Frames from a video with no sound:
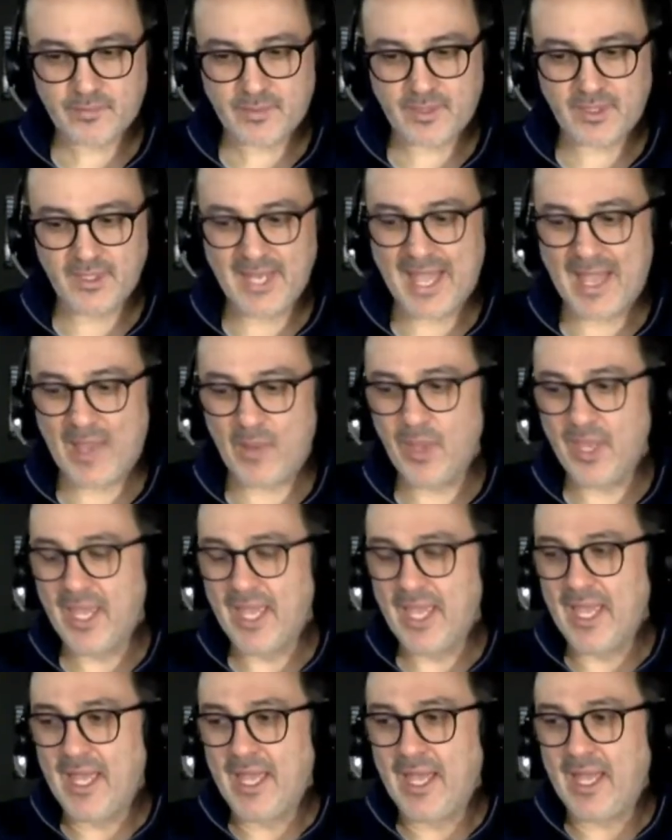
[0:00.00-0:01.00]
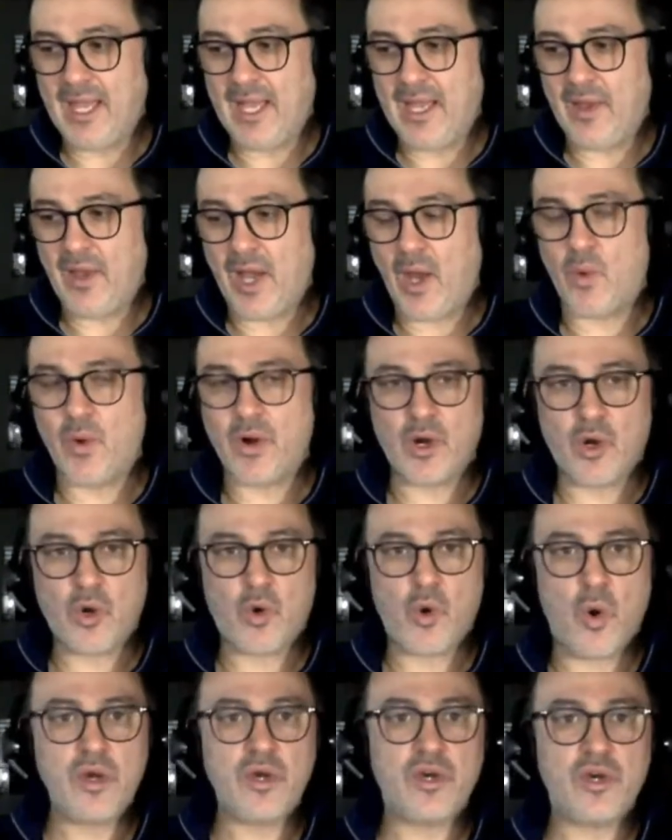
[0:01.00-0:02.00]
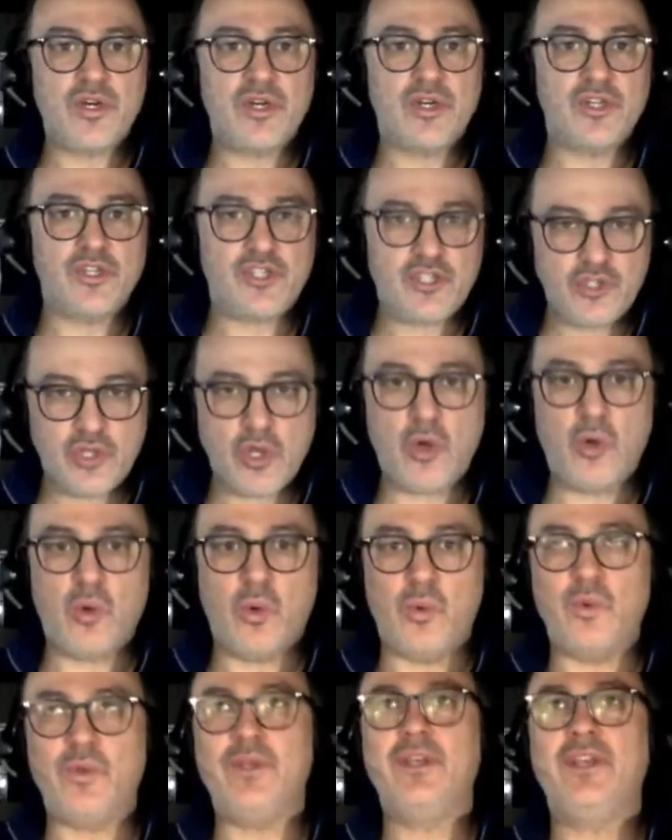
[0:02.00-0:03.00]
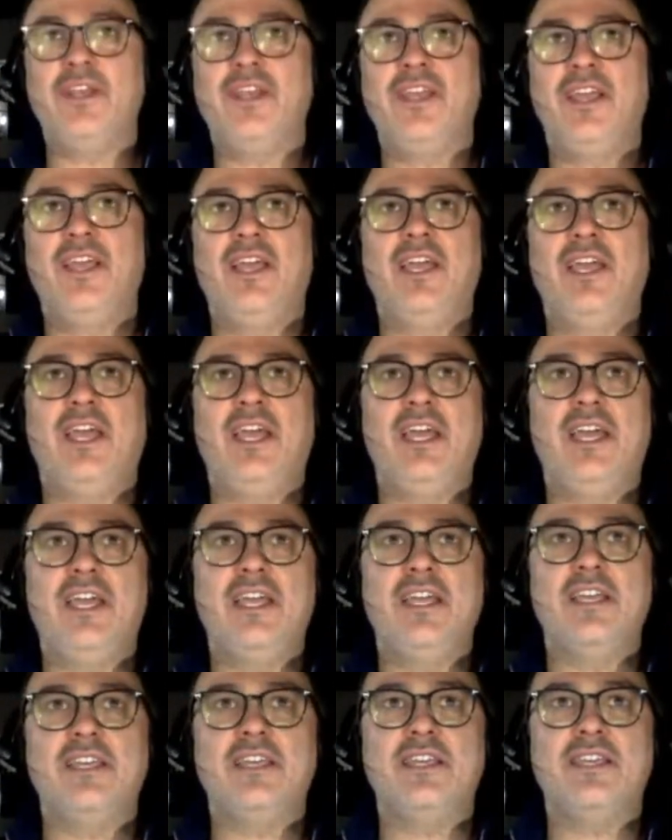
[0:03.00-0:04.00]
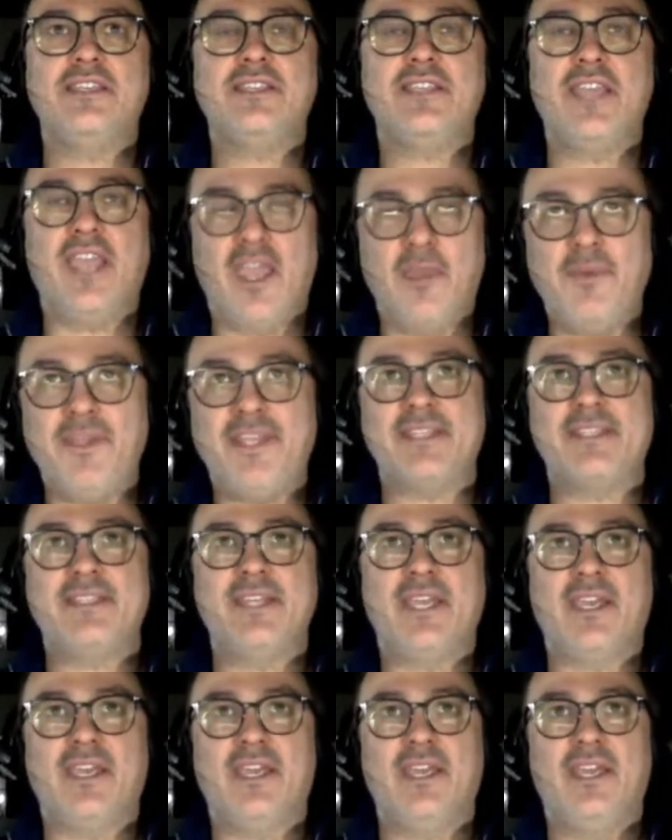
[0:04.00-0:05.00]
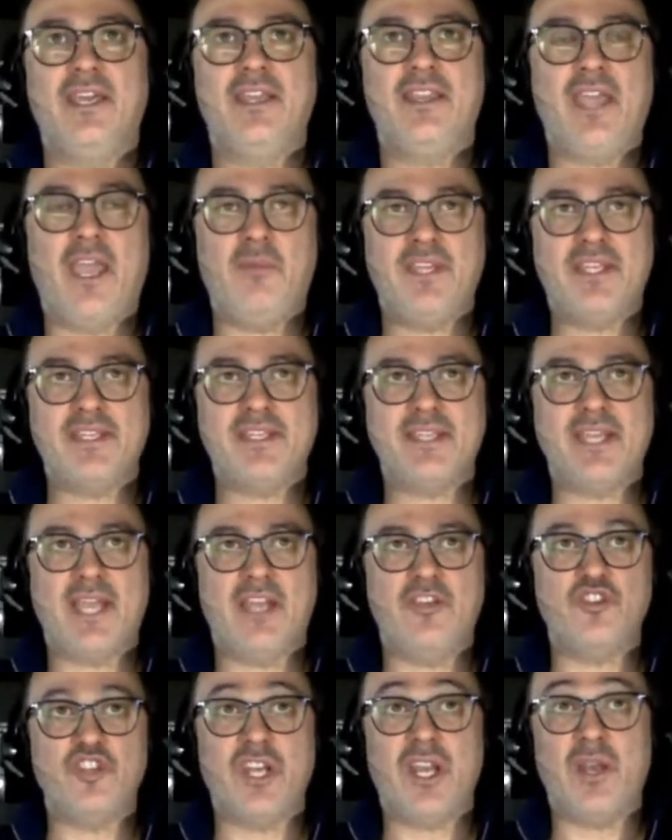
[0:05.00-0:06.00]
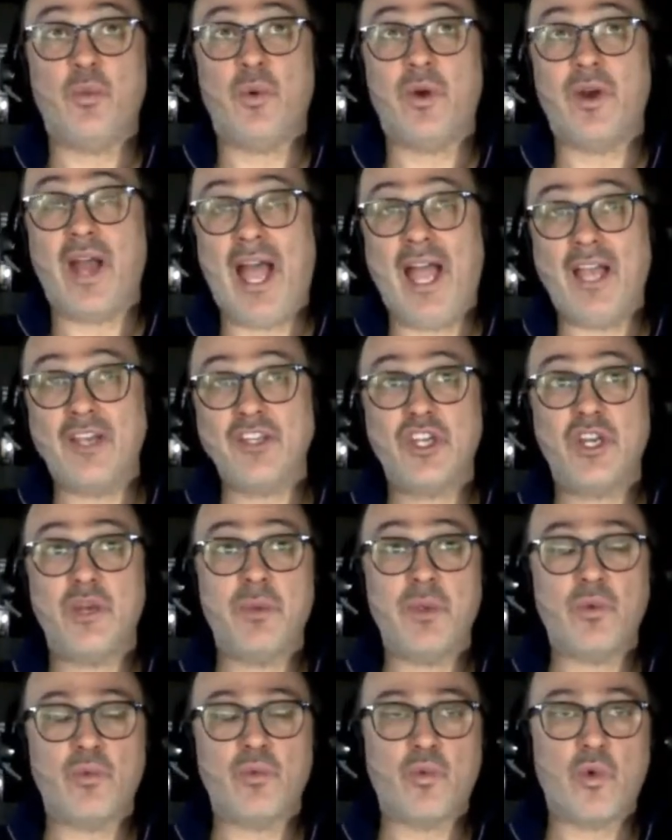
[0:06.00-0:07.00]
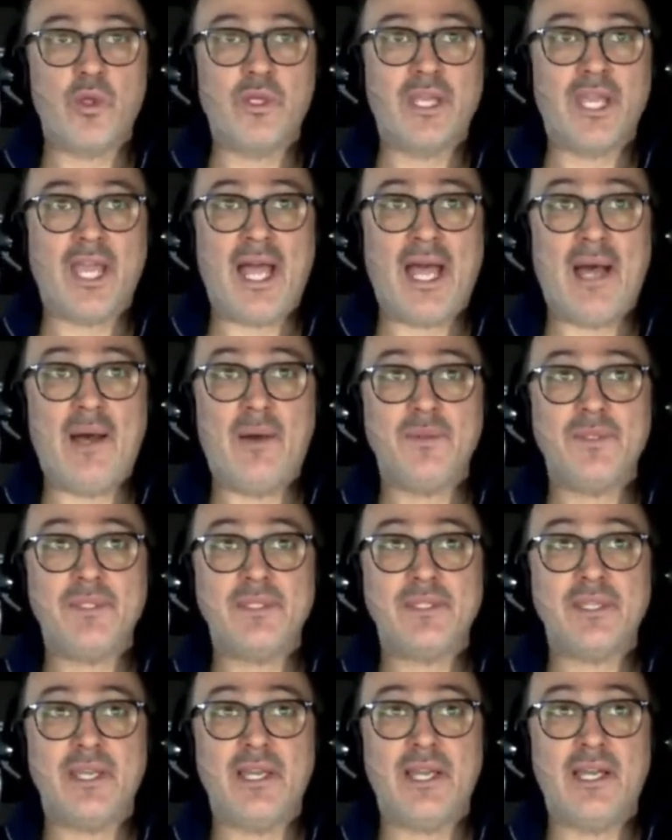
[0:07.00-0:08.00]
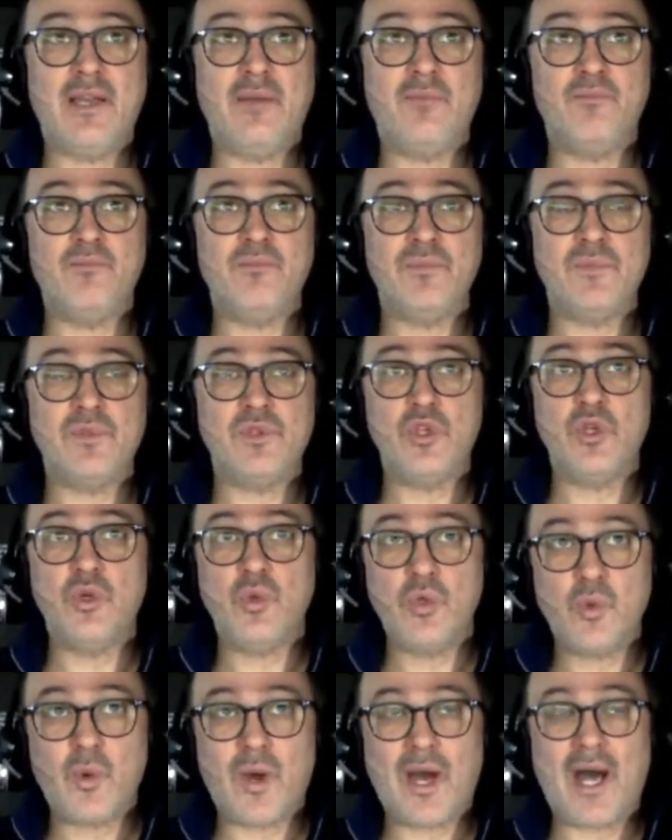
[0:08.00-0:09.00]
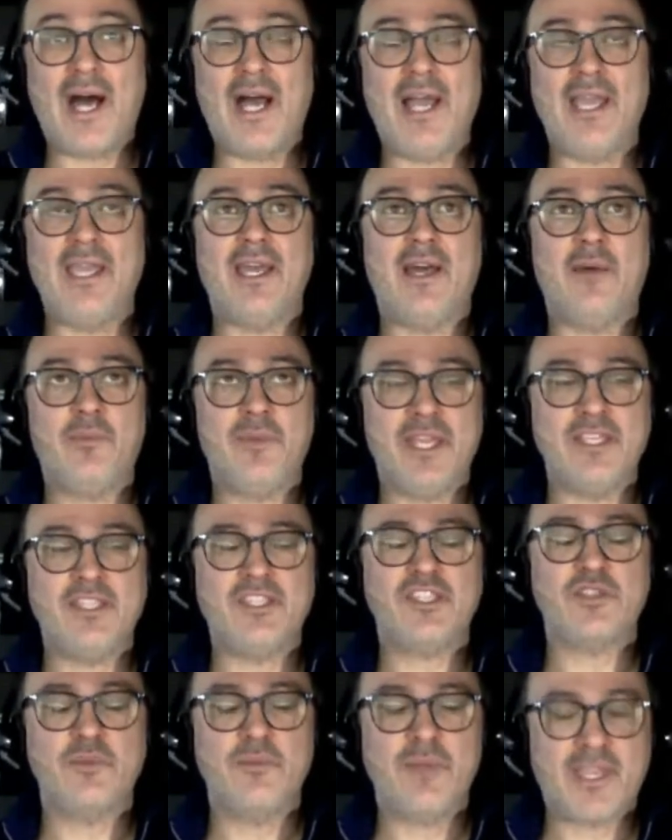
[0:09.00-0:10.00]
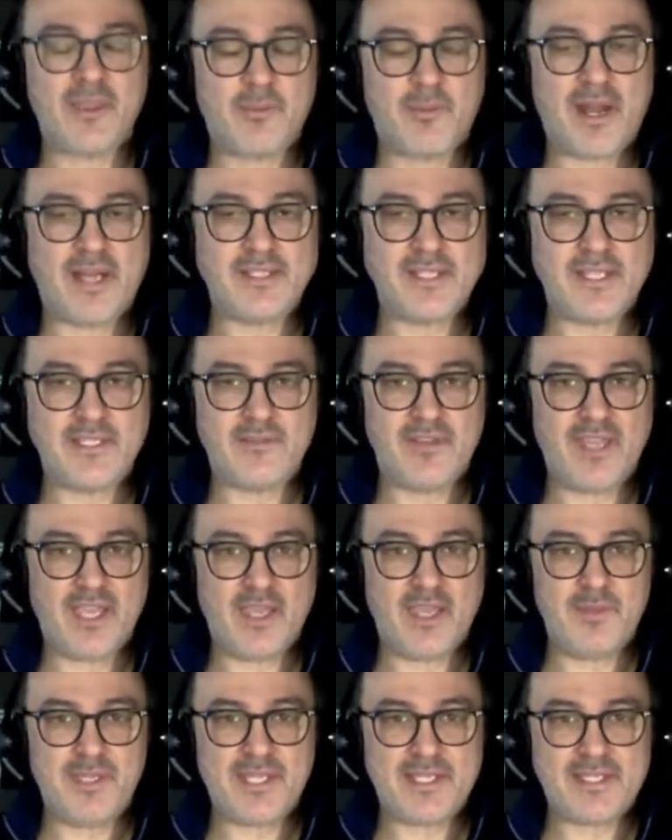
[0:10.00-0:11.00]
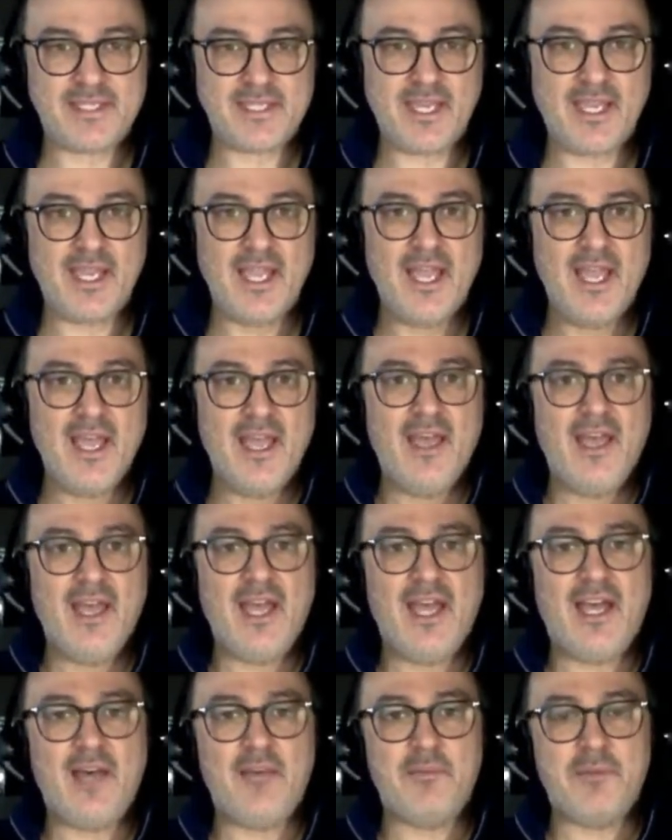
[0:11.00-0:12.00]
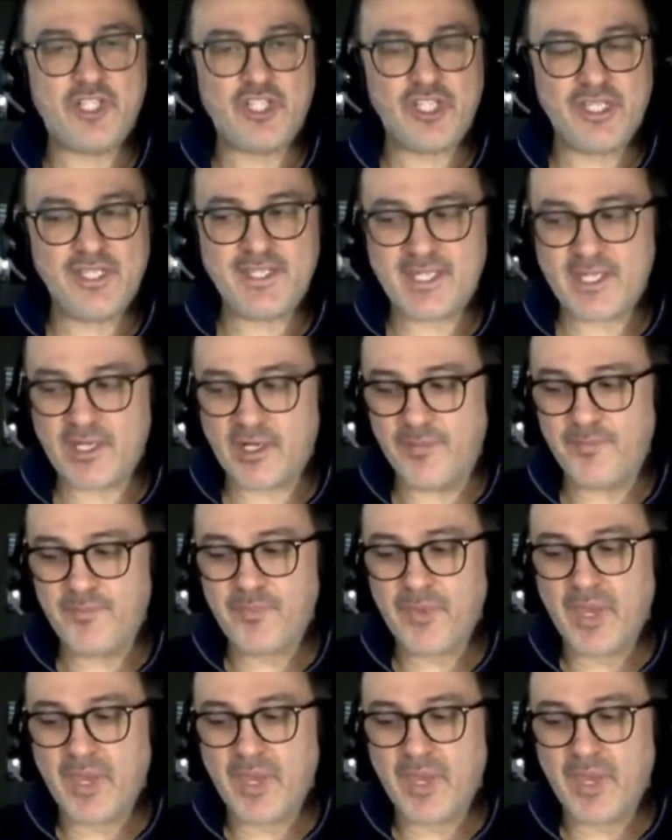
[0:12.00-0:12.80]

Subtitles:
Now, our cornerstone is the A/B testing, engine, and we're actually going to be rolling out new UI updates just to make the process of the A/B testing much easier.